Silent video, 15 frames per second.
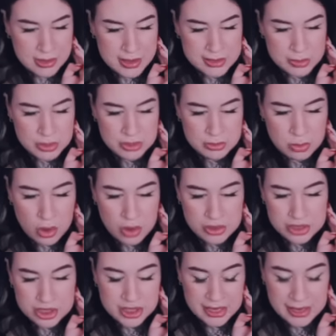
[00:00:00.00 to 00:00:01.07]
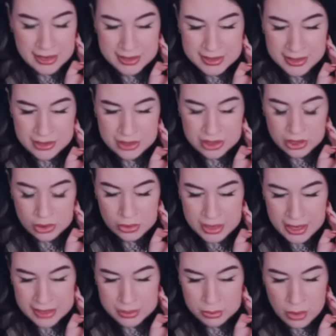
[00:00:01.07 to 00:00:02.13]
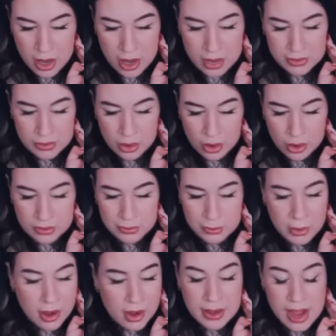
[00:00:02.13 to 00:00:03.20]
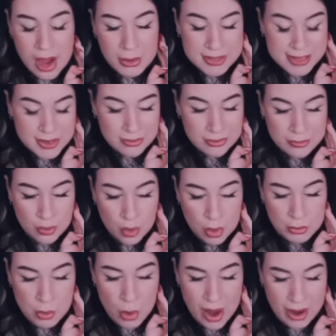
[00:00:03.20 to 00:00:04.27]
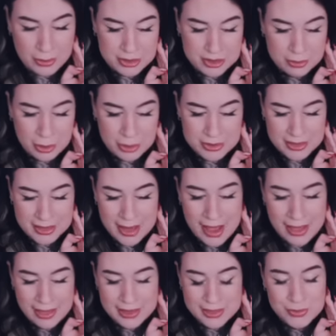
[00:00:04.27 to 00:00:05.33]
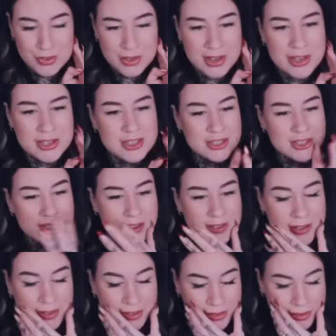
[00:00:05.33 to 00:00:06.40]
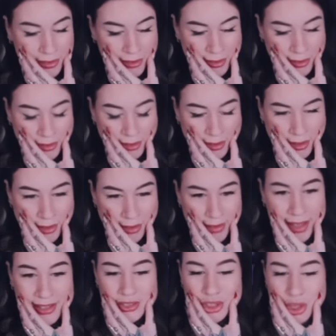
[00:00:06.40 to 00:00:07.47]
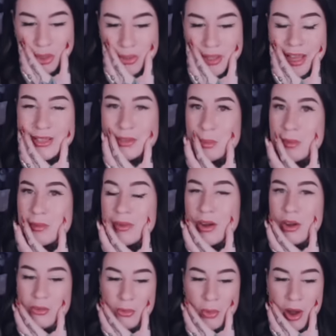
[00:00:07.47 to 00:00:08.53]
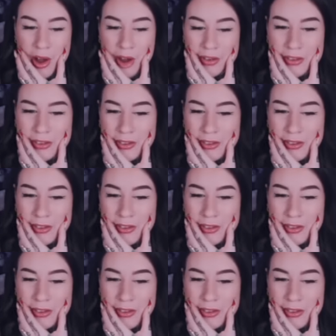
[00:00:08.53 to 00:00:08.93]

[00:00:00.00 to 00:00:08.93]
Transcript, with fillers: This was what she considers two days worth of work. How is even four more hours supposed to get this finished? That's two days of work.